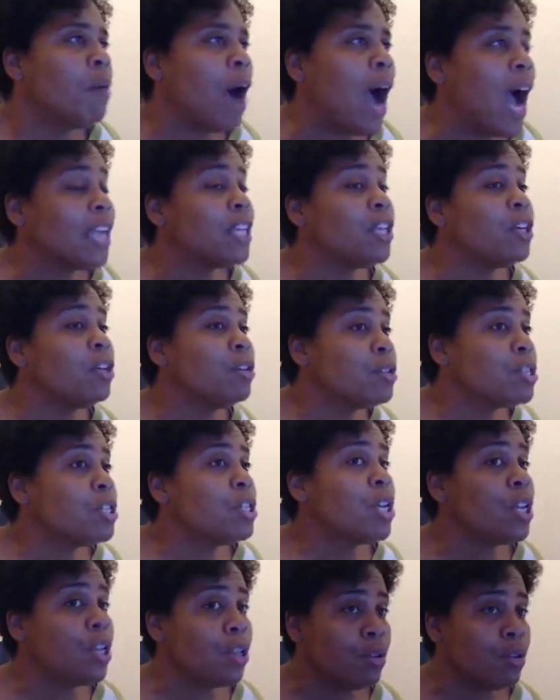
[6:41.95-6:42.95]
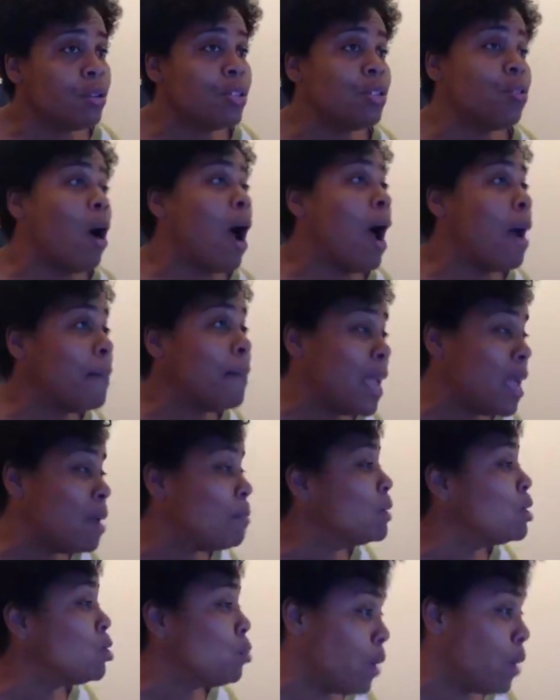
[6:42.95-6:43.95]
I used to use, so I'm
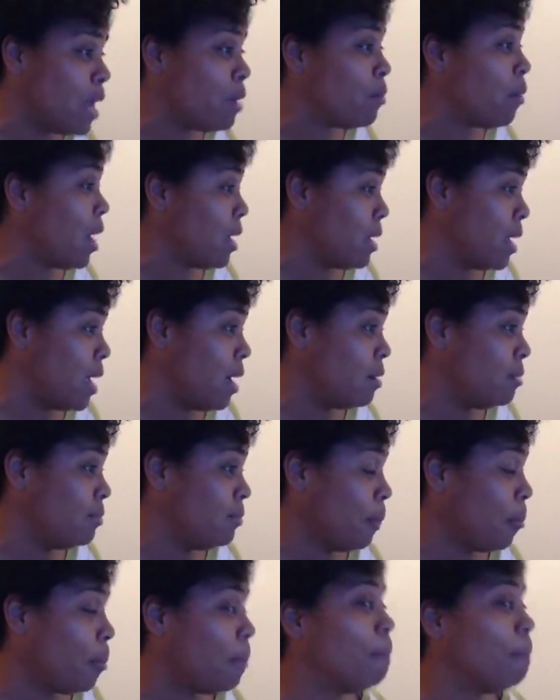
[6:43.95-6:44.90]
in between right now,